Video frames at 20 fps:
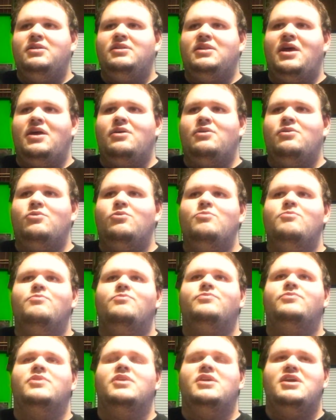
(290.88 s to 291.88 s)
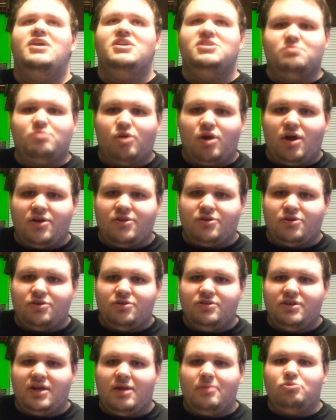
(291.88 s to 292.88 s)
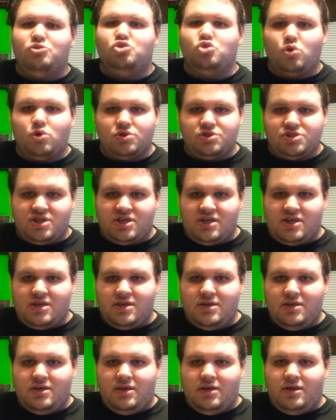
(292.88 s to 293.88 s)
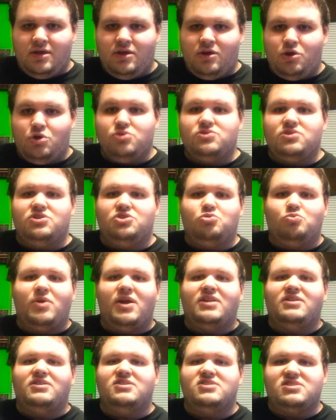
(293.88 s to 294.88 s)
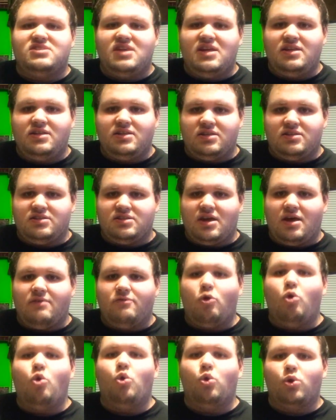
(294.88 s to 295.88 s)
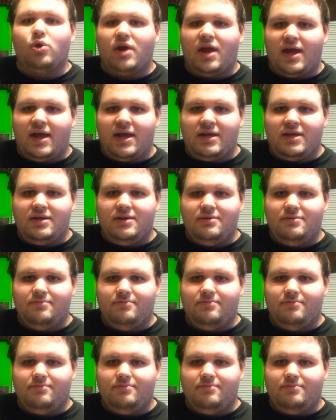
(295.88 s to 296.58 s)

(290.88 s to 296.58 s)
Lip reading: Now, his brother named Georgie, who's a direct descendant of Jorge,